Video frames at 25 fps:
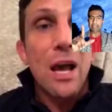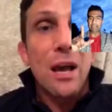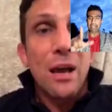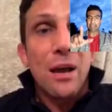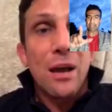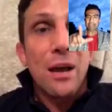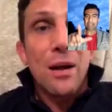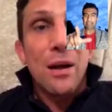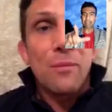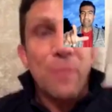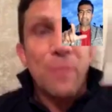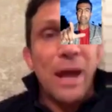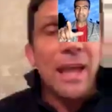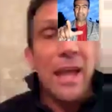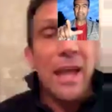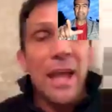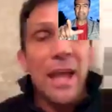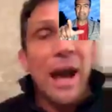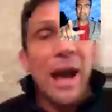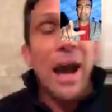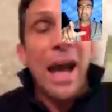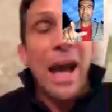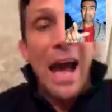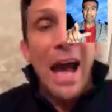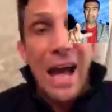But
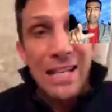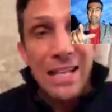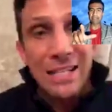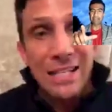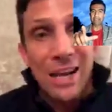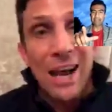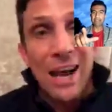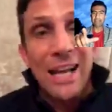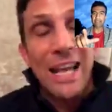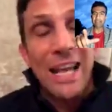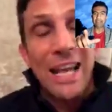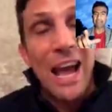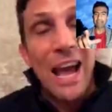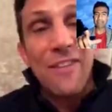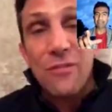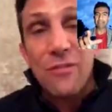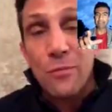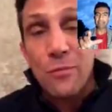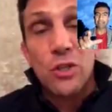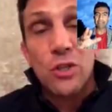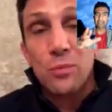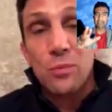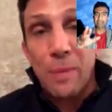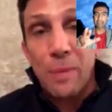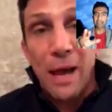I gave him
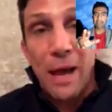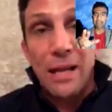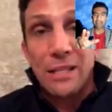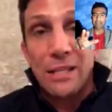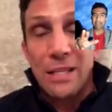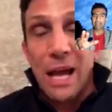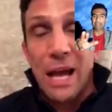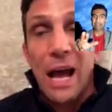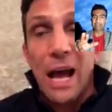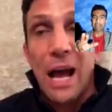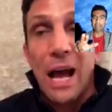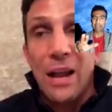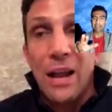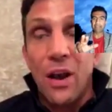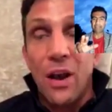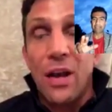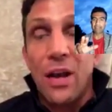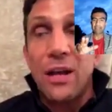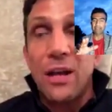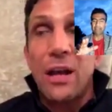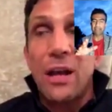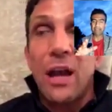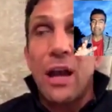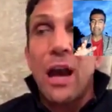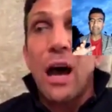respect, and I
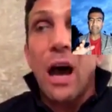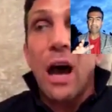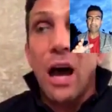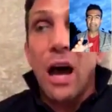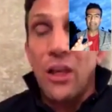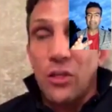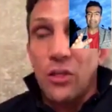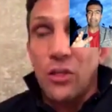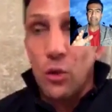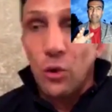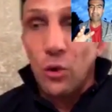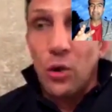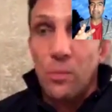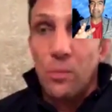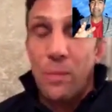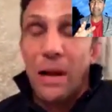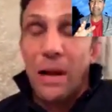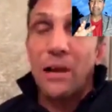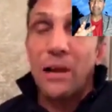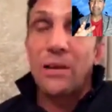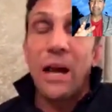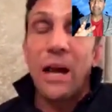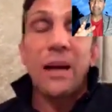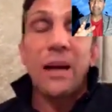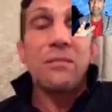thought about,
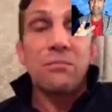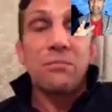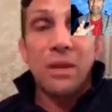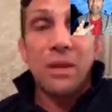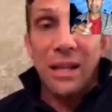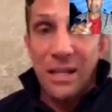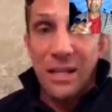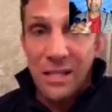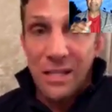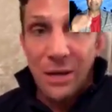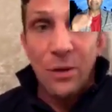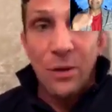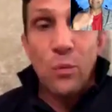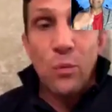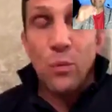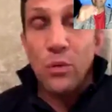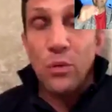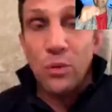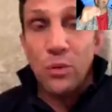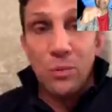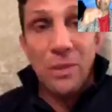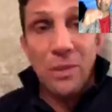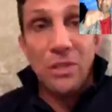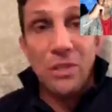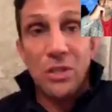okay, that's how he wants
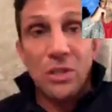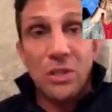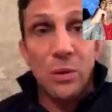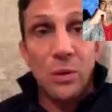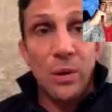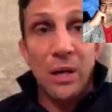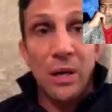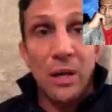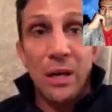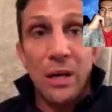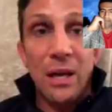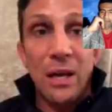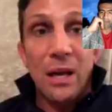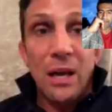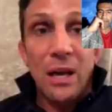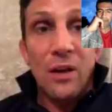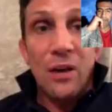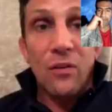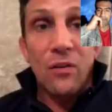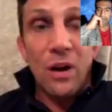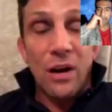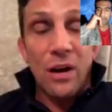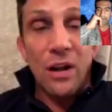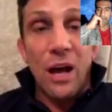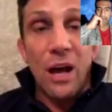me to do it.
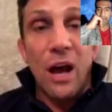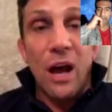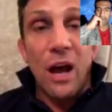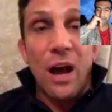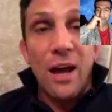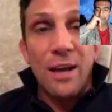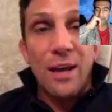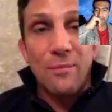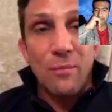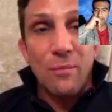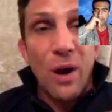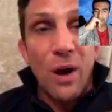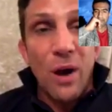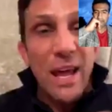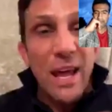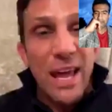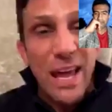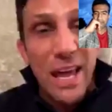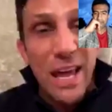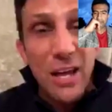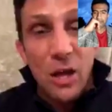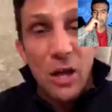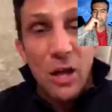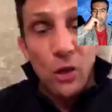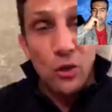And my
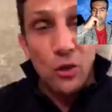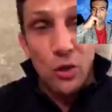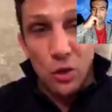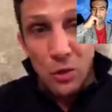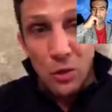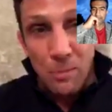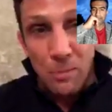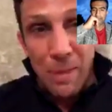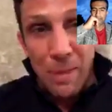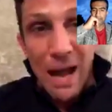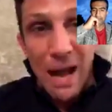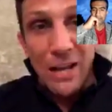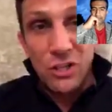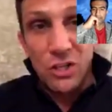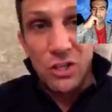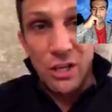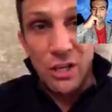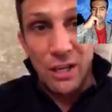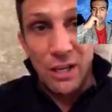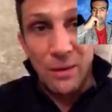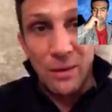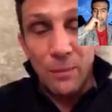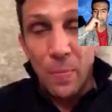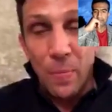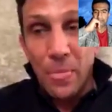ego took a bashing.
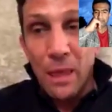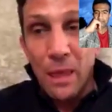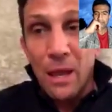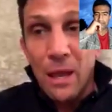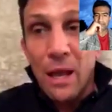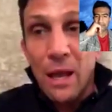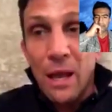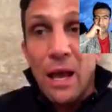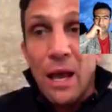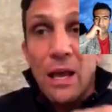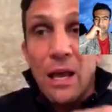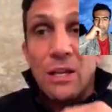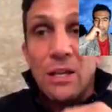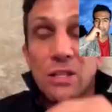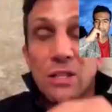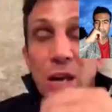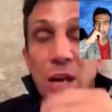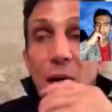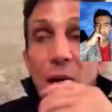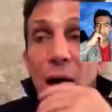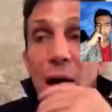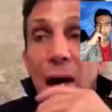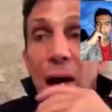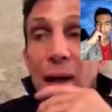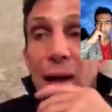So
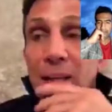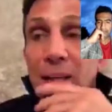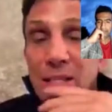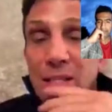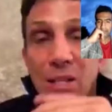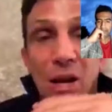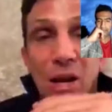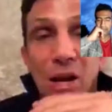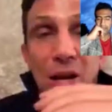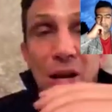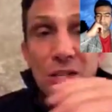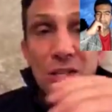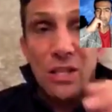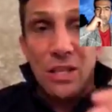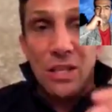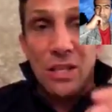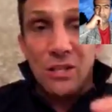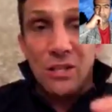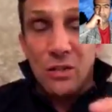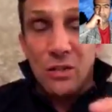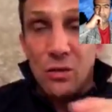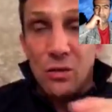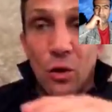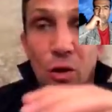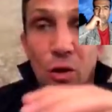I started
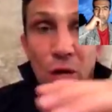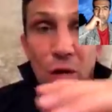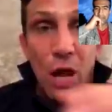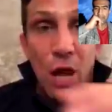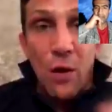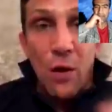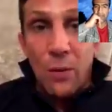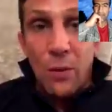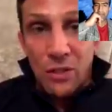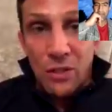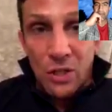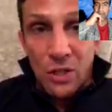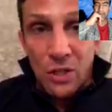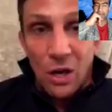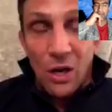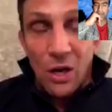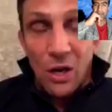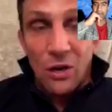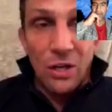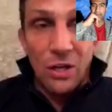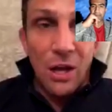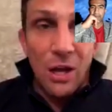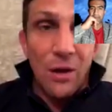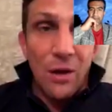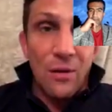not going as hard
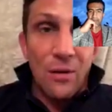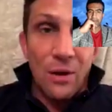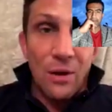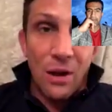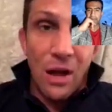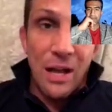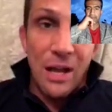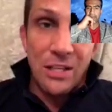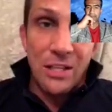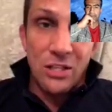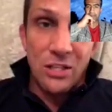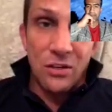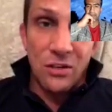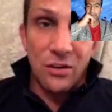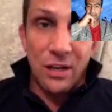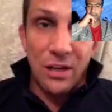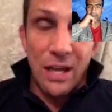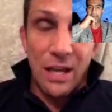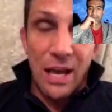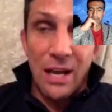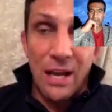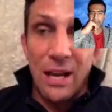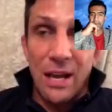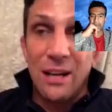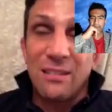and going lighter
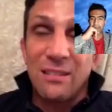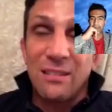again. And